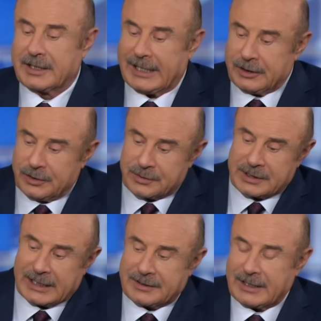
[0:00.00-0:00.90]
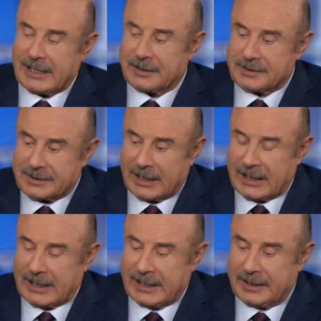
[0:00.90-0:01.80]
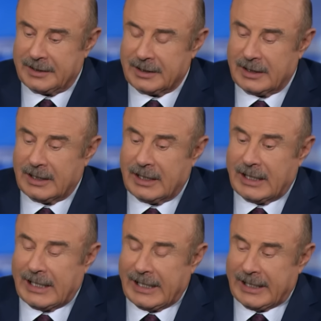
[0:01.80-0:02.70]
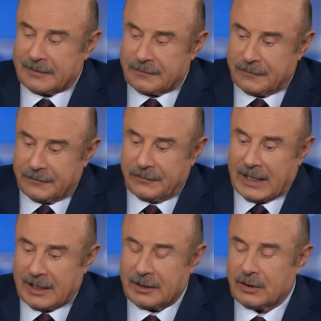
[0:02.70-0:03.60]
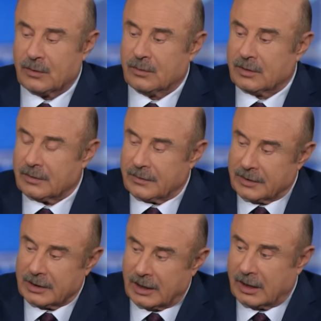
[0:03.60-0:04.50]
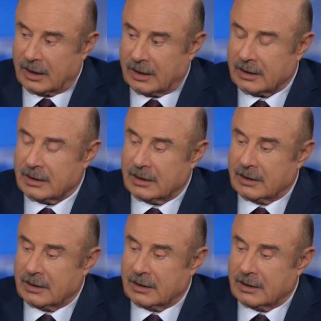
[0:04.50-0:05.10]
can you set that aside and follow the law